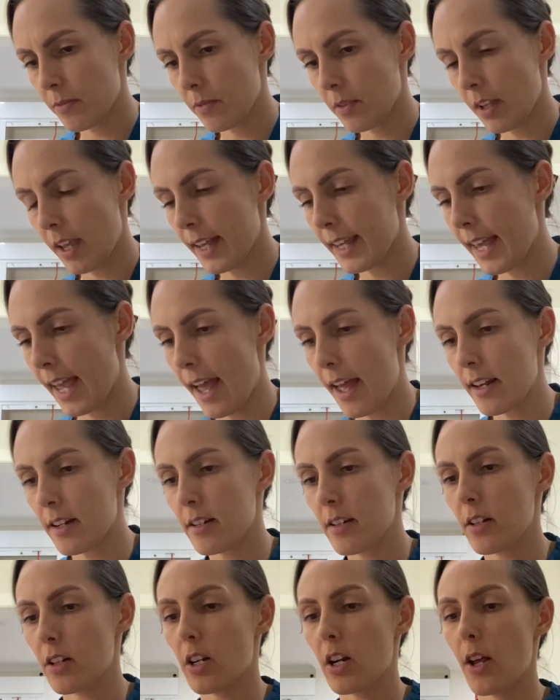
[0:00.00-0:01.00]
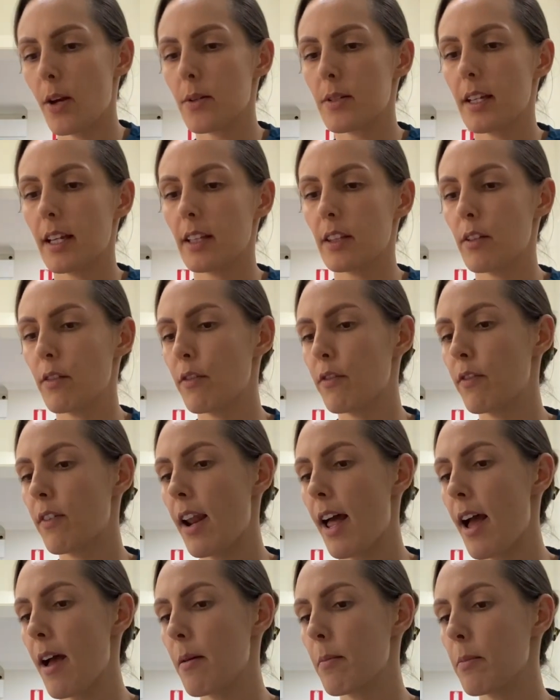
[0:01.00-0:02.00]
Again, closing the
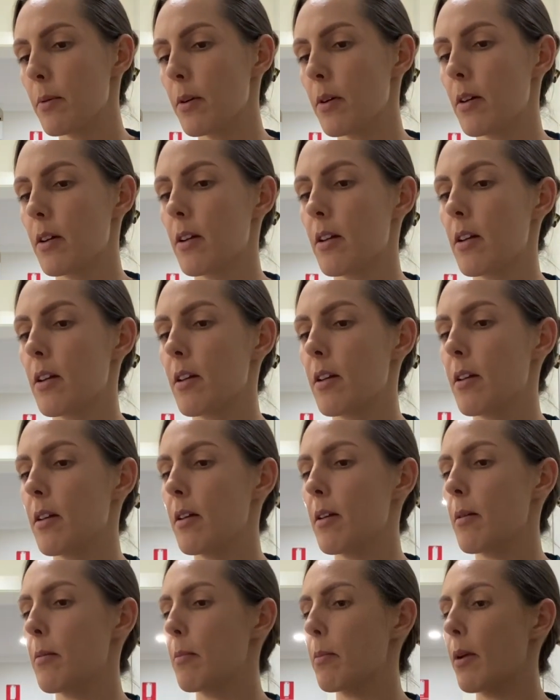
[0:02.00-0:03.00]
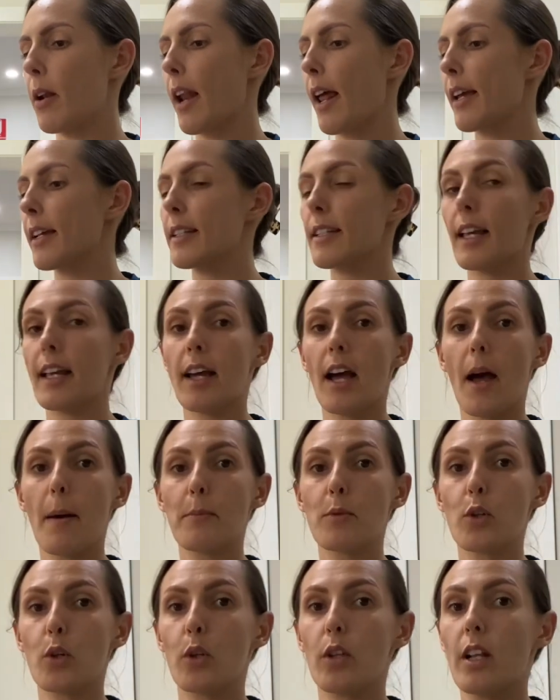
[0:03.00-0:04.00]
flap, placing
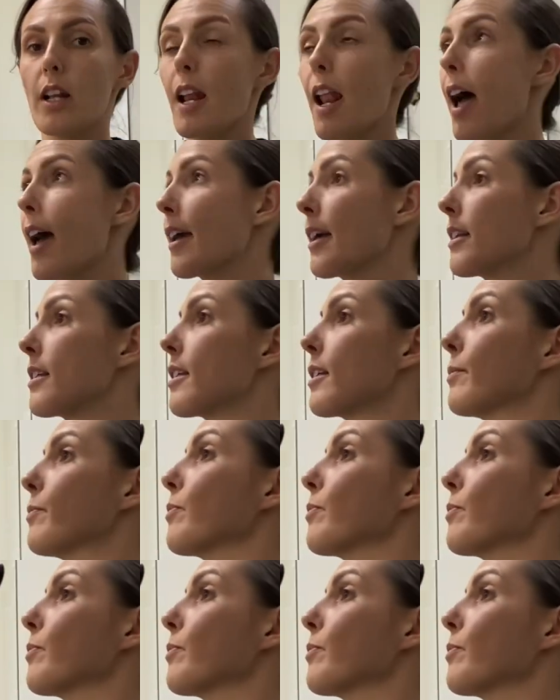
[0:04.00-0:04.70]
up to the light,